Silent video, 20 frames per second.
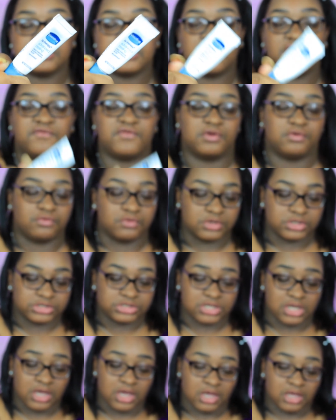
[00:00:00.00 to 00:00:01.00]
stuff, and it
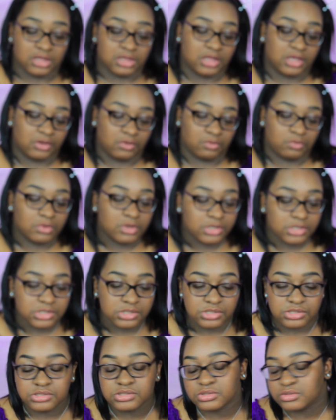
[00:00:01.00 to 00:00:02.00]
works like
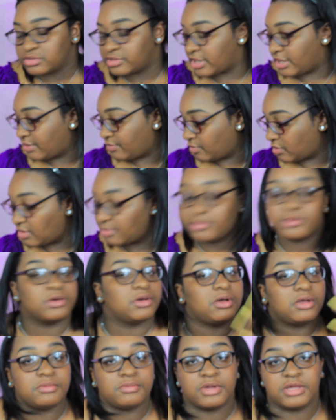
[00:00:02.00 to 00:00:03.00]
wonders so that when I
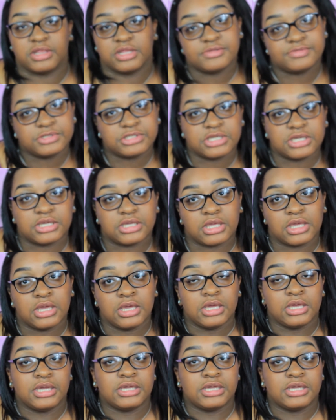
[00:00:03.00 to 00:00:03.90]
put on my lipstick,